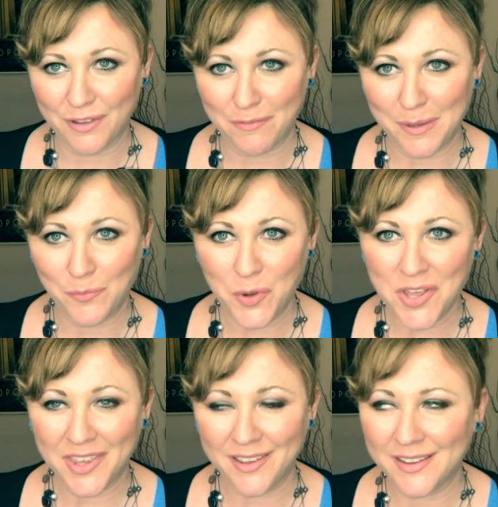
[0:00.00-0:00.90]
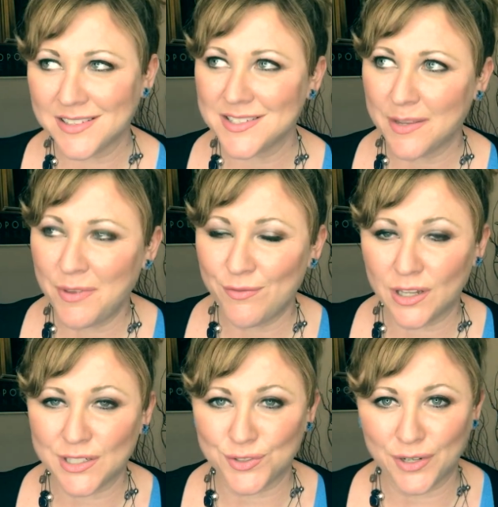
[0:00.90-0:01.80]
I've been working in a
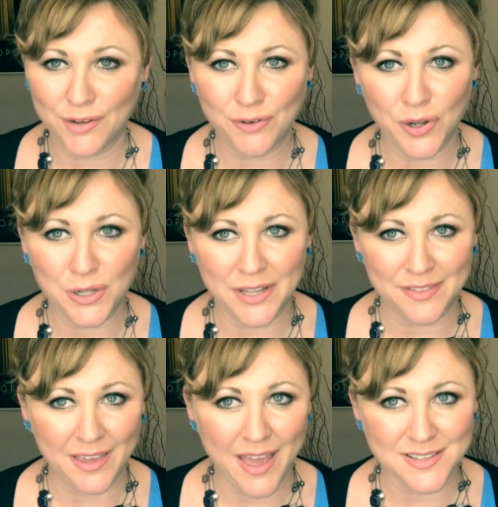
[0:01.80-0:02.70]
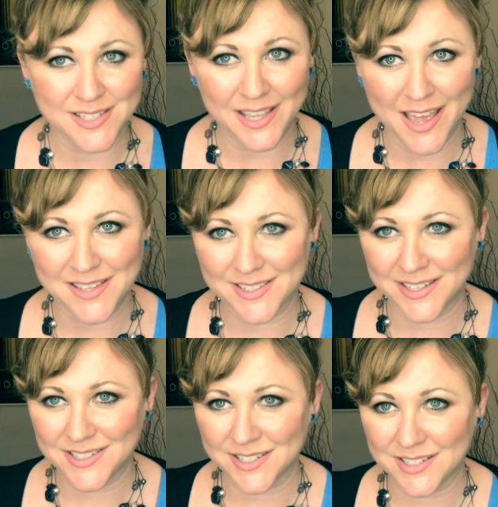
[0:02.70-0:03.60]
semi-voluntary role at the Cancer Care
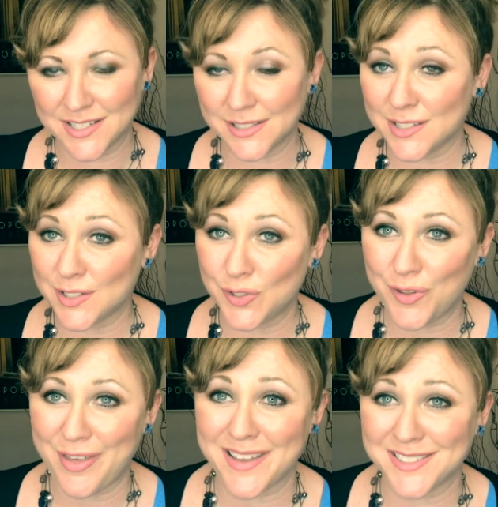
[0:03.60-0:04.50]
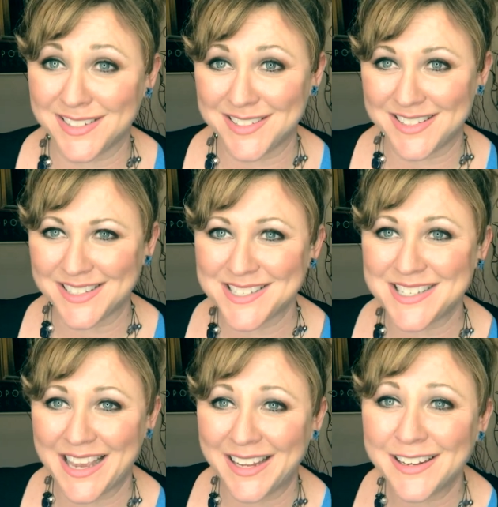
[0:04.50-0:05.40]
Centre since
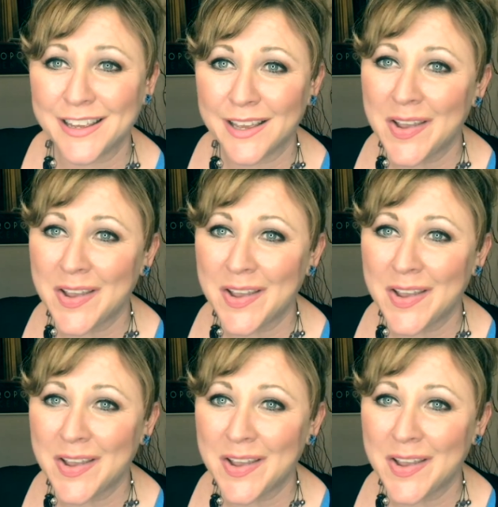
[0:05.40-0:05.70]
2016,